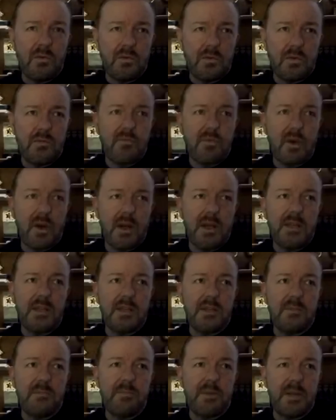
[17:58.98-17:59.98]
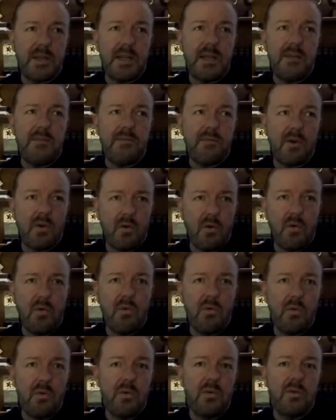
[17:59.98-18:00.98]
the right to believe
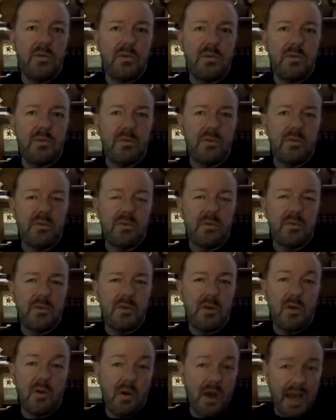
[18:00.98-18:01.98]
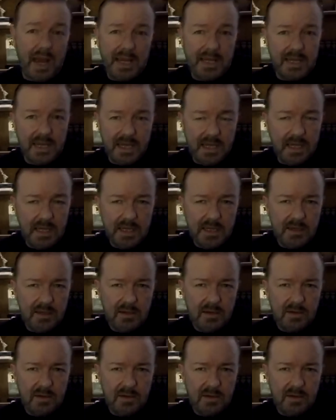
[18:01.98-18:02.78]
all or any